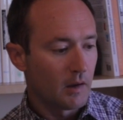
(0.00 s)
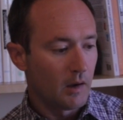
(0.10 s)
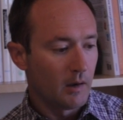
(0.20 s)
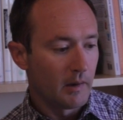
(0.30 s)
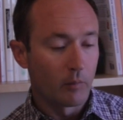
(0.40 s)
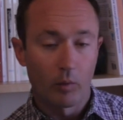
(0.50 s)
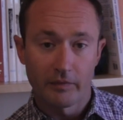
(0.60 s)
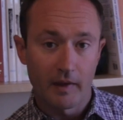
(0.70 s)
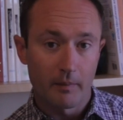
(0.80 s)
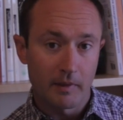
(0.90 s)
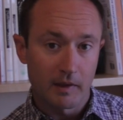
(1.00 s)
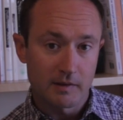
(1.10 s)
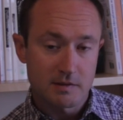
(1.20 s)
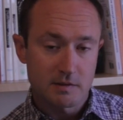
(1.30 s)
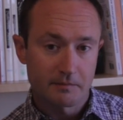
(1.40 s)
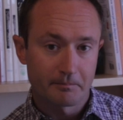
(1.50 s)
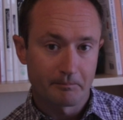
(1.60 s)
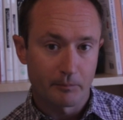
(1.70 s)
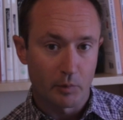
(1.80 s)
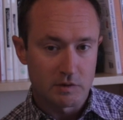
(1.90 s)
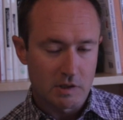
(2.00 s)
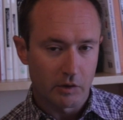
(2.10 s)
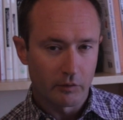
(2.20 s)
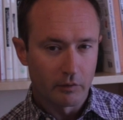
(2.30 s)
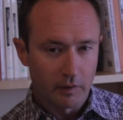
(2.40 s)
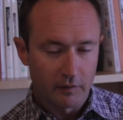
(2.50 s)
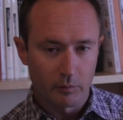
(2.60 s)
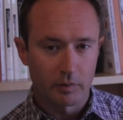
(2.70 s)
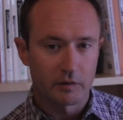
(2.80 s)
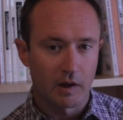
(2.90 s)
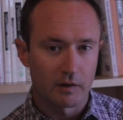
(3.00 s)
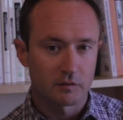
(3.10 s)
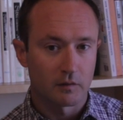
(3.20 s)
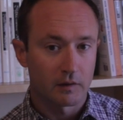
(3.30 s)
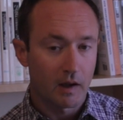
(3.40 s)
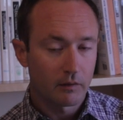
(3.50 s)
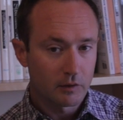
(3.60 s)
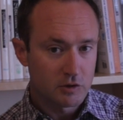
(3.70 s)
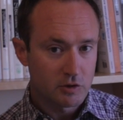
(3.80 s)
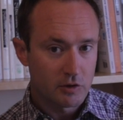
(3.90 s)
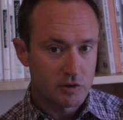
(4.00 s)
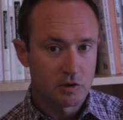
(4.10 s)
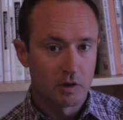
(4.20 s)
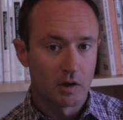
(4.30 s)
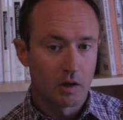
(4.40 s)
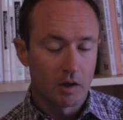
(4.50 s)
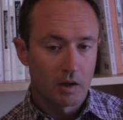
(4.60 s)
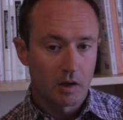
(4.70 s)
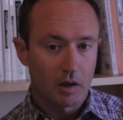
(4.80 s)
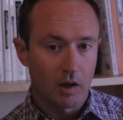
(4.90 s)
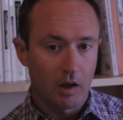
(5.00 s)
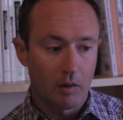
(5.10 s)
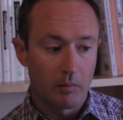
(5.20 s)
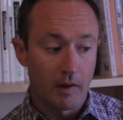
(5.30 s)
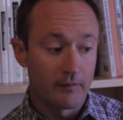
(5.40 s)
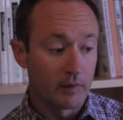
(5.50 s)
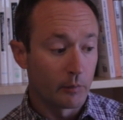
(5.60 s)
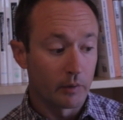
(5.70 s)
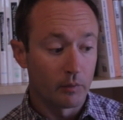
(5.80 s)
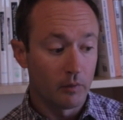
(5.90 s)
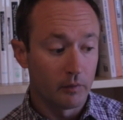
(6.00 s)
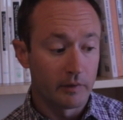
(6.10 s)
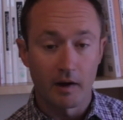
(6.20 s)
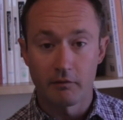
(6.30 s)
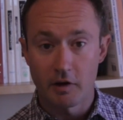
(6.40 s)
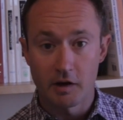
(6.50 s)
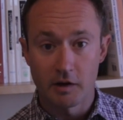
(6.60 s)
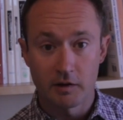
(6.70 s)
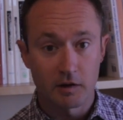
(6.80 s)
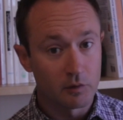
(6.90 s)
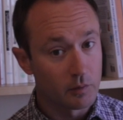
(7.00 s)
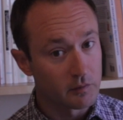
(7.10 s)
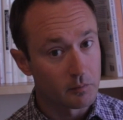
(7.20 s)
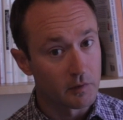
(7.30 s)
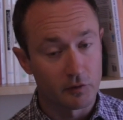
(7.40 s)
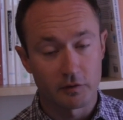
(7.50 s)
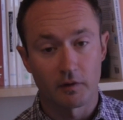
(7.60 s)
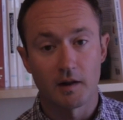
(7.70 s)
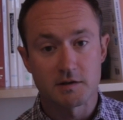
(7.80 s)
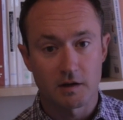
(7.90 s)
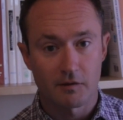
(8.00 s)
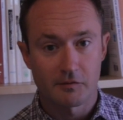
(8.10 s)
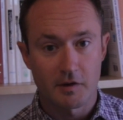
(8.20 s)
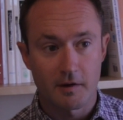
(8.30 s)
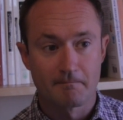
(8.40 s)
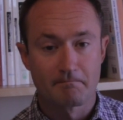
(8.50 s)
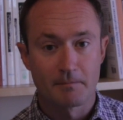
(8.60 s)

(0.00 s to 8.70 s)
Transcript: and what that means, particularly as it pertains to the Catholic Church. And then we will dive right into Hinduism because there's a lot to cover there.